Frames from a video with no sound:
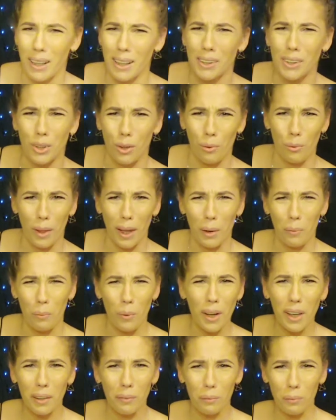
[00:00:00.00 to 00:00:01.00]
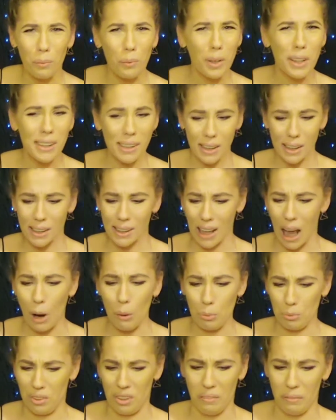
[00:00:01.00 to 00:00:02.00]
So, like, what is a
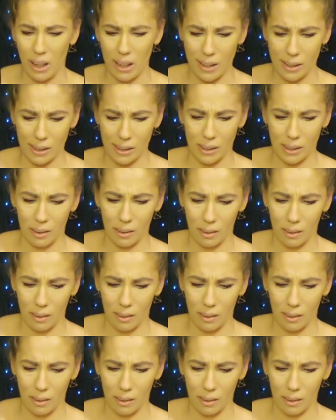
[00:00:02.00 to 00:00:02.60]
sound device?